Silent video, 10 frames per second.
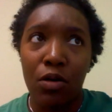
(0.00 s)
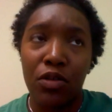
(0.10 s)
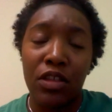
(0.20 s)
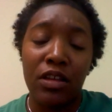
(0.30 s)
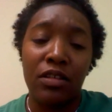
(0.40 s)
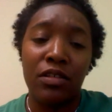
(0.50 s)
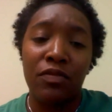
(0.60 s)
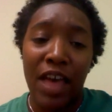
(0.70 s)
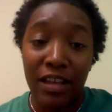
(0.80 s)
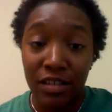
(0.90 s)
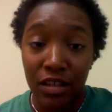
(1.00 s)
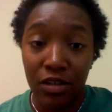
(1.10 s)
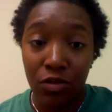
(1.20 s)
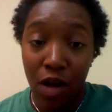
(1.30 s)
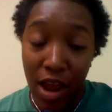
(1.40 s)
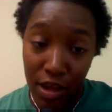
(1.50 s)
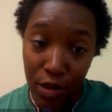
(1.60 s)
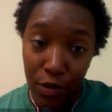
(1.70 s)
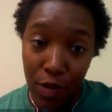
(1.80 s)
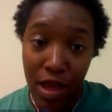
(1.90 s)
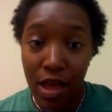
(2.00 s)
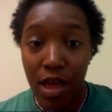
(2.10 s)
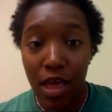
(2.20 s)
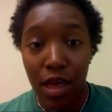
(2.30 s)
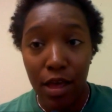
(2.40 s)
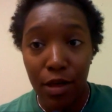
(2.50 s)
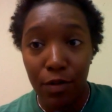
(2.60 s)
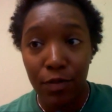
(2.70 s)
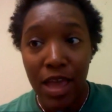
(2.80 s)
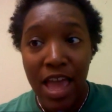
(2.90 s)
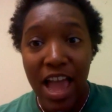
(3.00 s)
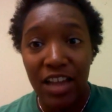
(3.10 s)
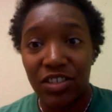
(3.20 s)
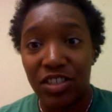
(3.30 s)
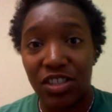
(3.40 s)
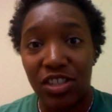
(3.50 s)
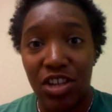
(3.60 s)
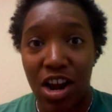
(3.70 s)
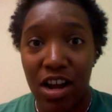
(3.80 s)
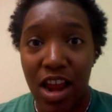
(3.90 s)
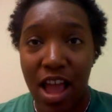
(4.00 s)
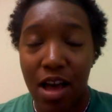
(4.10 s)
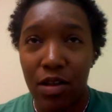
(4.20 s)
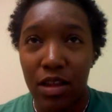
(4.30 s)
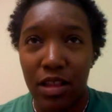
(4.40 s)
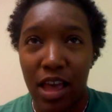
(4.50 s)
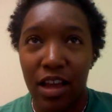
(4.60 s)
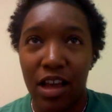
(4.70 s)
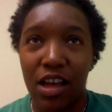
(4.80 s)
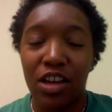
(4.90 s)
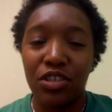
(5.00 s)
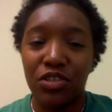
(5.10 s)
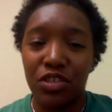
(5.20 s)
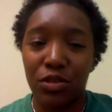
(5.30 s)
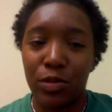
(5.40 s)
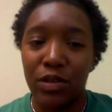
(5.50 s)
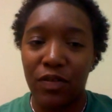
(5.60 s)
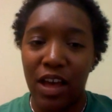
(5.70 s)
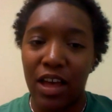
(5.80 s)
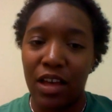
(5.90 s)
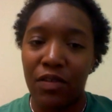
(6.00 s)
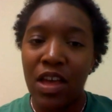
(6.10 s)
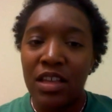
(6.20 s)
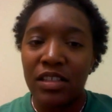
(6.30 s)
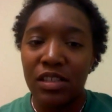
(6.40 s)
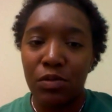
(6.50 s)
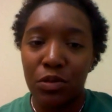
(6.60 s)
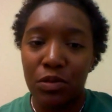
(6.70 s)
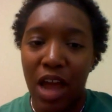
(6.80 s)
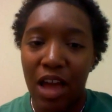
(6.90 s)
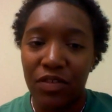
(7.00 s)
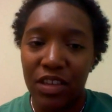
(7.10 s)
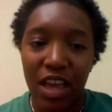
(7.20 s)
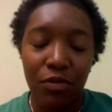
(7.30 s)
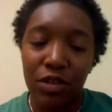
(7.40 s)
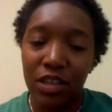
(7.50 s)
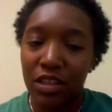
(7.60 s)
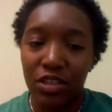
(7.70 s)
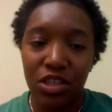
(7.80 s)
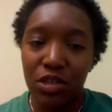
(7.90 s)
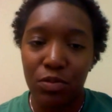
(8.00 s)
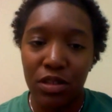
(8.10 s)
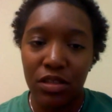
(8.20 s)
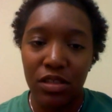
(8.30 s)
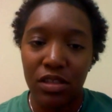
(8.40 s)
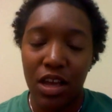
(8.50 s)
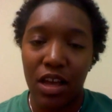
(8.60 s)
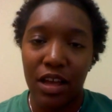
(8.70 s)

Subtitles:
or the vials of cryo, actually start out at like $125. Since we're doing IVF, we can get the cheapest